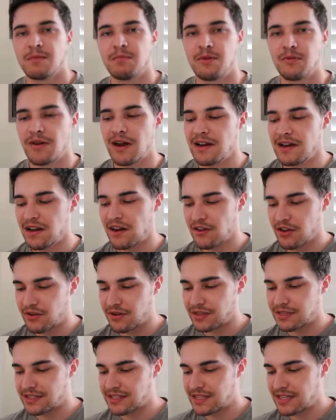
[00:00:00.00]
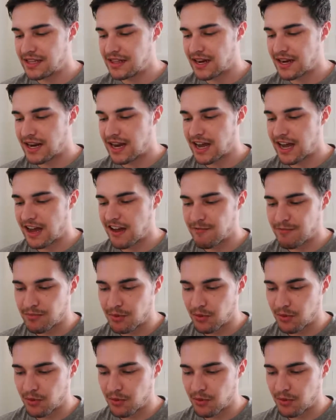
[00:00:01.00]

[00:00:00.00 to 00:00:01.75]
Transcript: but right now you can see that I have